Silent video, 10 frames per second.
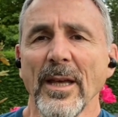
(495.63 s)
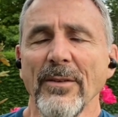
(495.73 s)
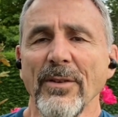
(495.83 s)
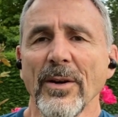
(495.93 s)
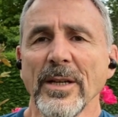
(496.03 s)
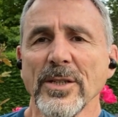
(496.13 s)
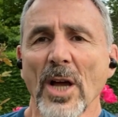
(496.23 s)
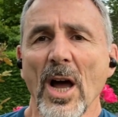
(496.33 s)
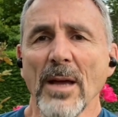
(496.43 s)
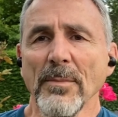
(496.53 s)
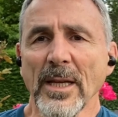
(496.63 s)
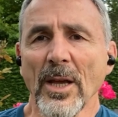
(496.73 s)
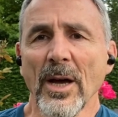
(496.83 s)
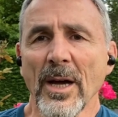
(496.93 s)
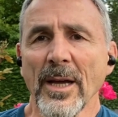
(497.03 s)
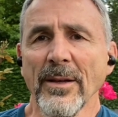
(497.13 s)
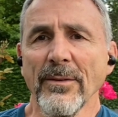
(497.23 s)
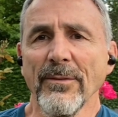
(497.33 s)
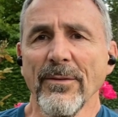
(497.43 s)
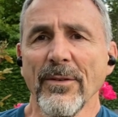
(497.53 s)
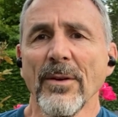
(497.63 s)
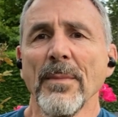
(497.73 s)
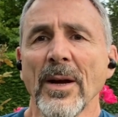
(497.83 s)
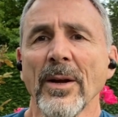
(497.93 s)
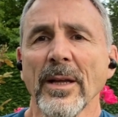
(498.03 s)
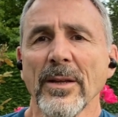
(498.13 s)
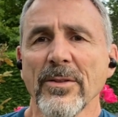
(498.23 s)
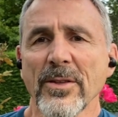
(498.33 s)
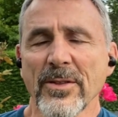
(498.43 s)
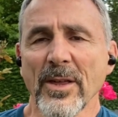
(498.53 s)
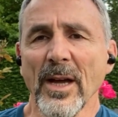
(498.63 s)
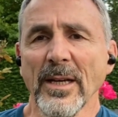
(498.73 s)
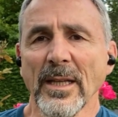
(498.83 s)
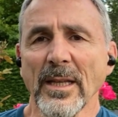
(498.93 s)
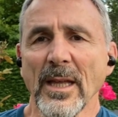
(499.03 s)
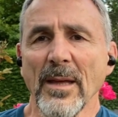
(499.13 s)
a very timely guy for American society